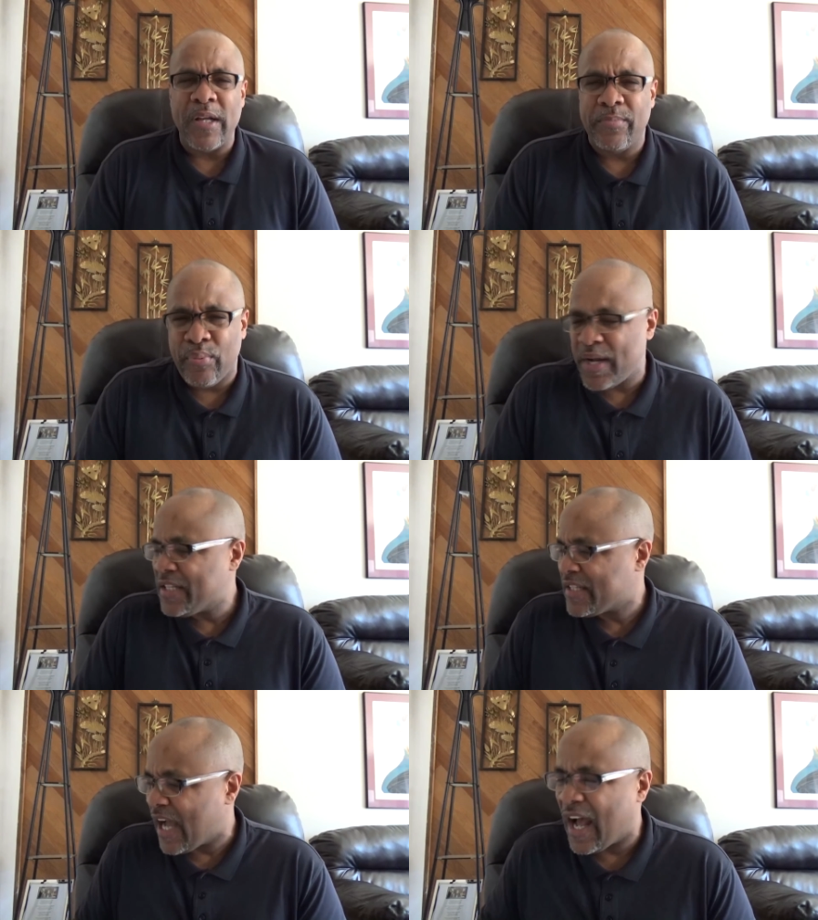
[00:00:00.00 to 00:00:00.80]

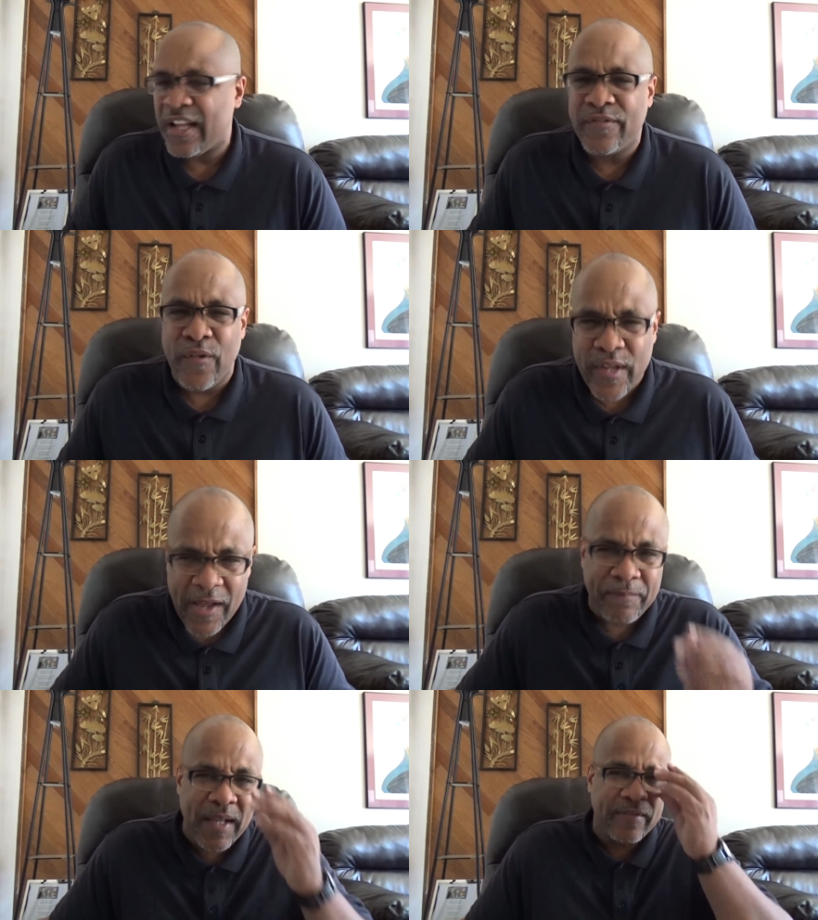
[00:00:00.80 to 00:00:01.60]
brings God's
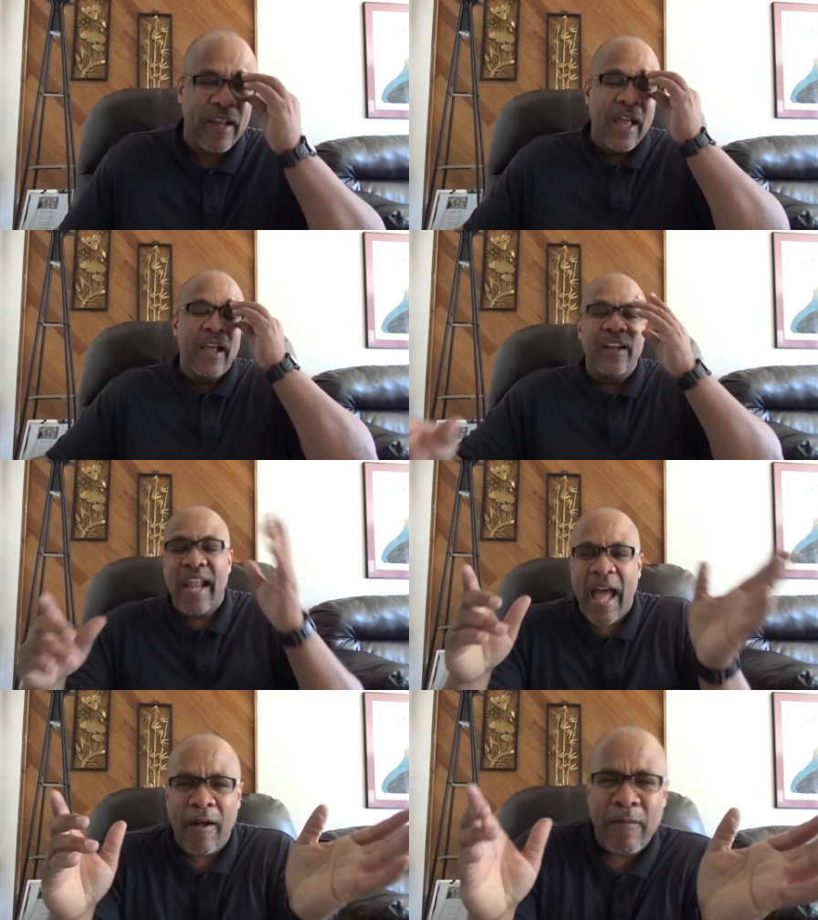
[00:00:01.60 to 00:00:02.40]
forgiveness.
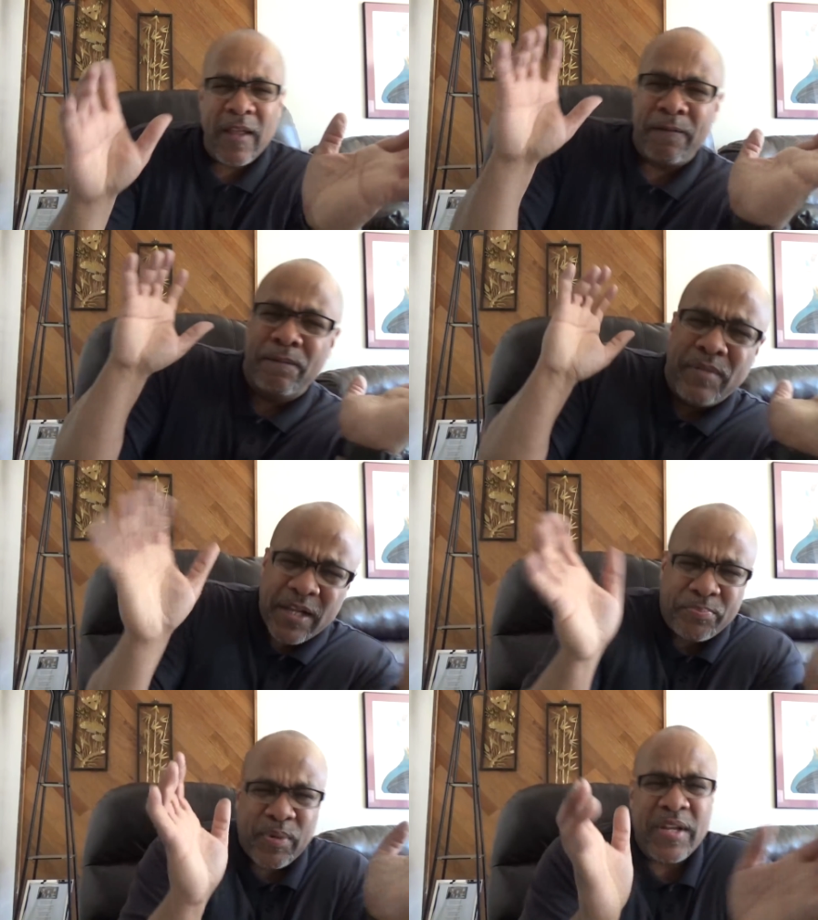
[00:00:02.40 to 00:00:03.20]
Now, if
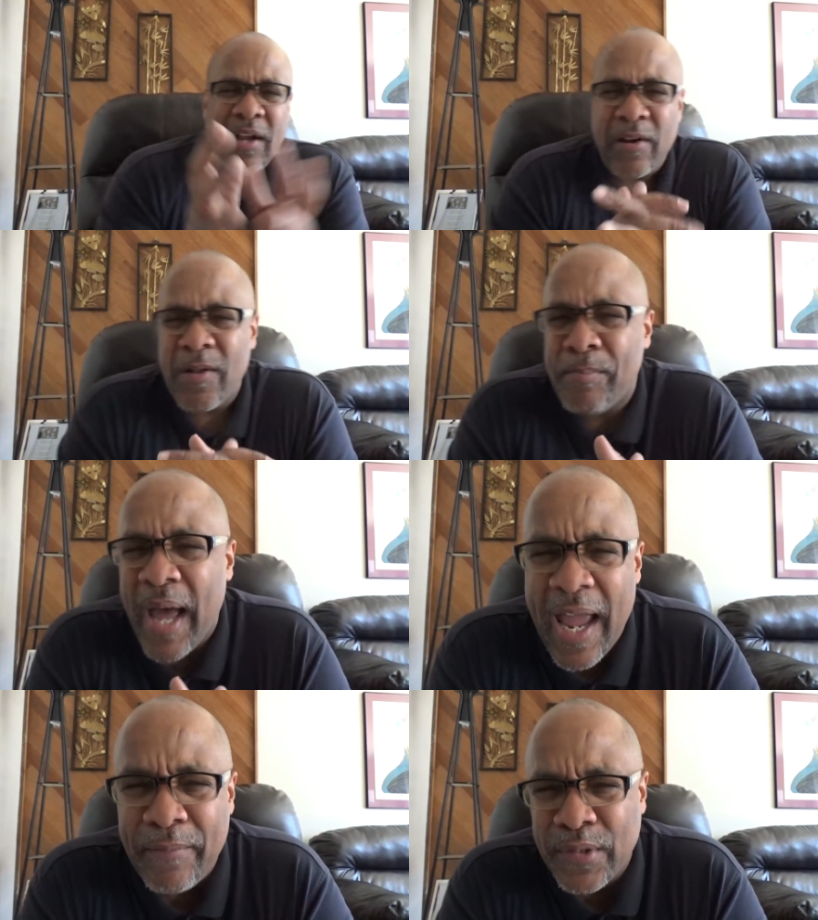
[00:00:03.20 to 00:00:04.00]
this particular
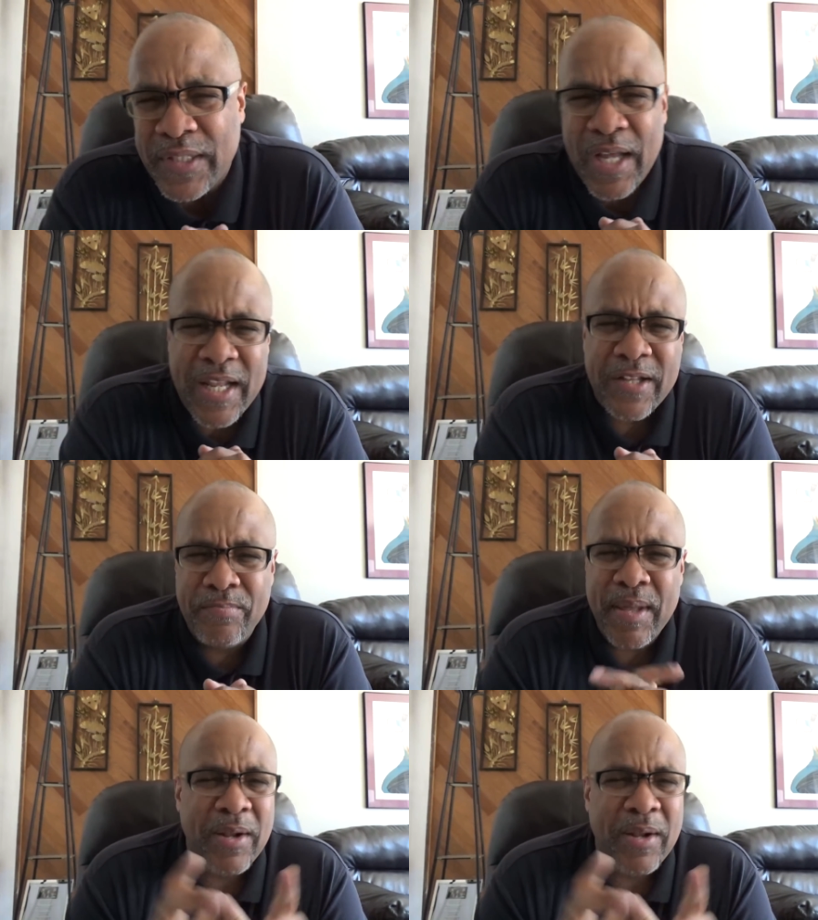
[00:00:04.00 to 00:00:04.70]
Bible study has been a